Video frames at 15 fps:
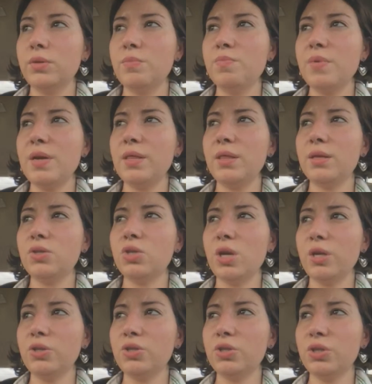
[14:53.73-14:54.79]
He made the
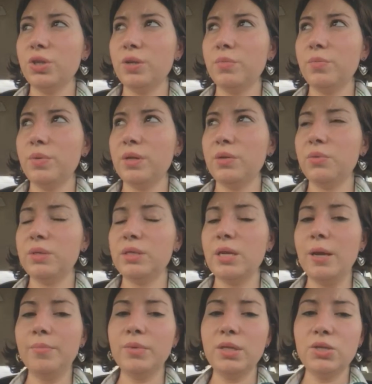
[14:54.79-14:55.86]
gesture, but it was
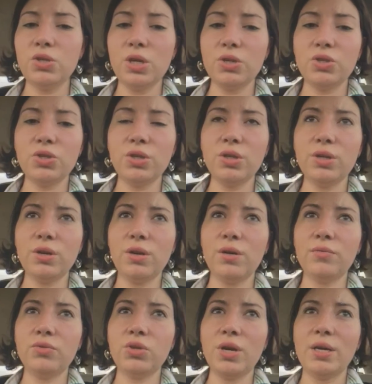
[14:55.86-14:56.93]
an empty gesture
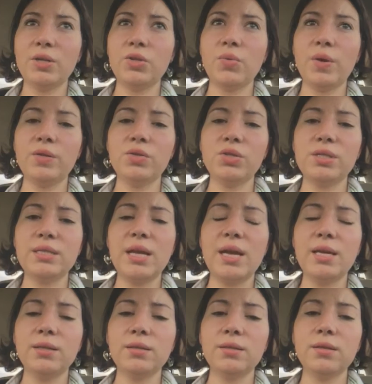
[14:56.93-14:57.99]
of trying to
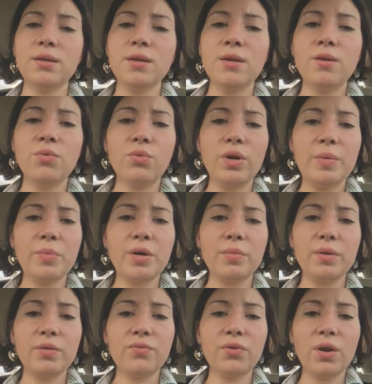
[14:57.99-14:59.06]
understand where I'm
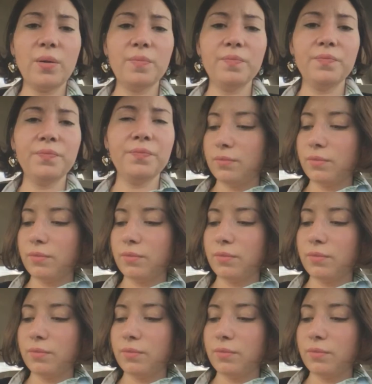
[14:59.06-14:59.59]
coming from.